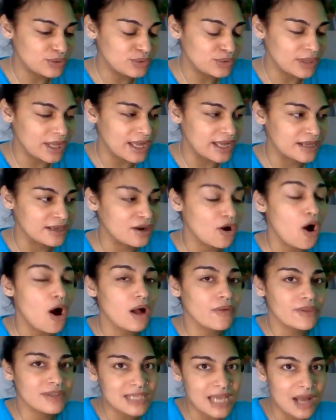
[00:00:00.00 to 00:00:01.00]
like, call
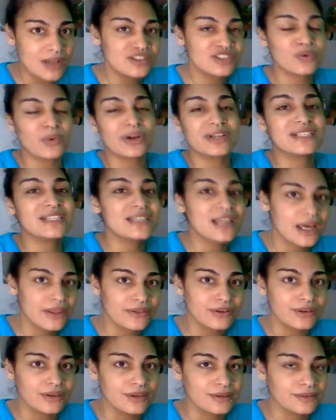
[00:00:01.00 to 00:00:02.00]
the town square together.